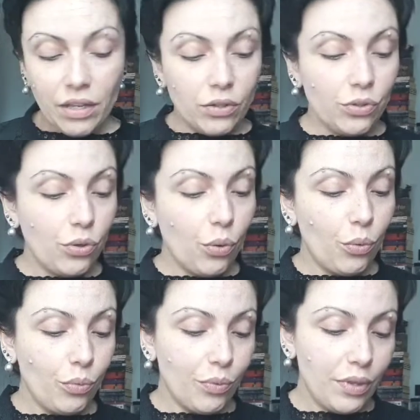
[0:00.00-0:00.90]

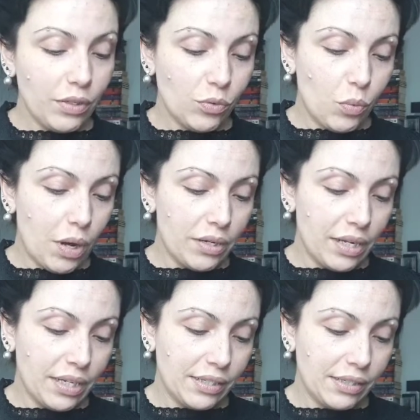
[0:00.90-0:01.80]
So this one
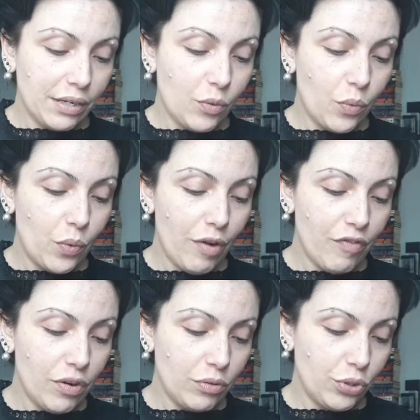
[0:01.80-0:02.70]
is the
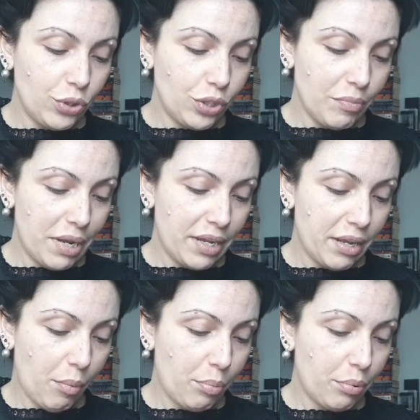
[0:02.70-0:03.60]
Revolution
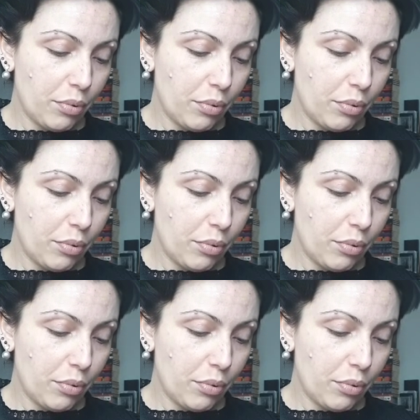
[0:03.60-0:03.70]
Makeup